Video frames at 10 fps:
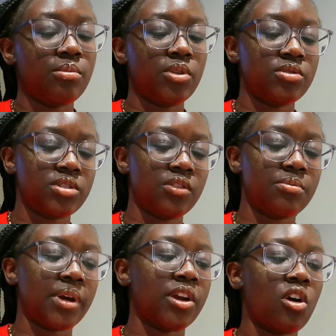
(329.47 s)
most of
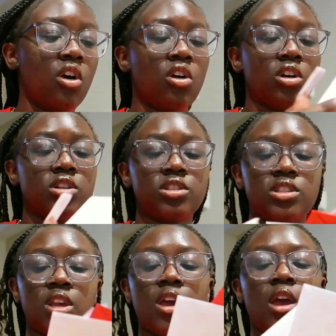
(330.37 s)
my card.
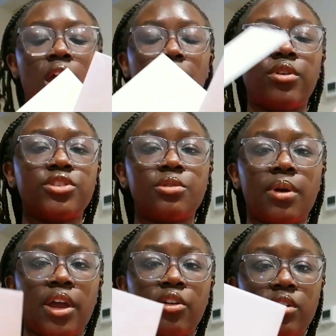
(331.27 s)
I went to
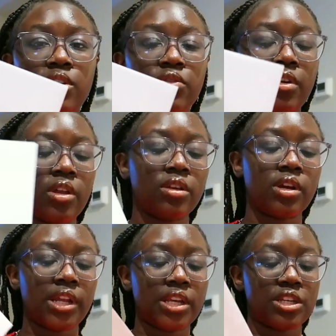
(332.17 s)
my
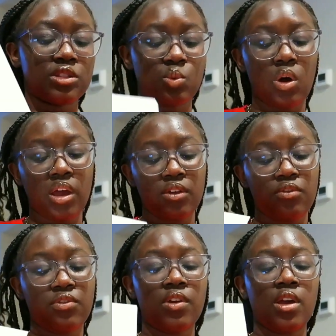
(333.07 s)
grandfather and his
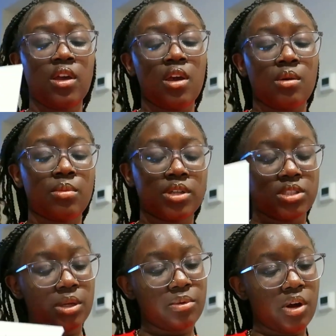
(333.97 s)
wife, my
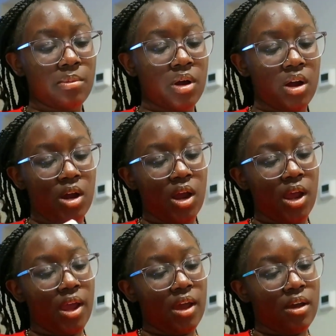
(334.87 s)
step-grandma.
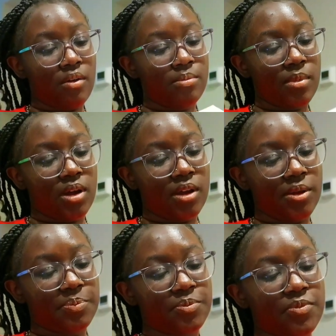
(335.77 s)
I have
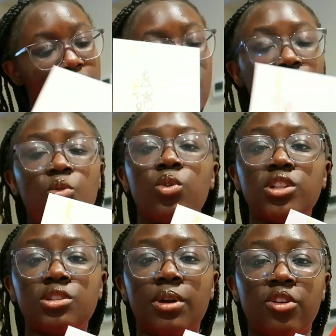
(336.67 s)
my
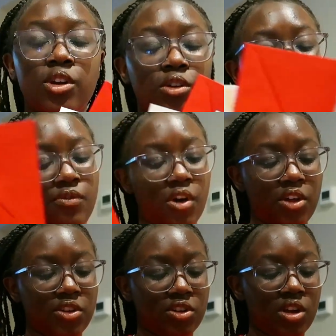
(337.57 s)
one to my
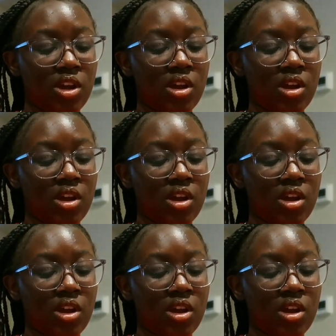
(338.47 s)
great-grandfather,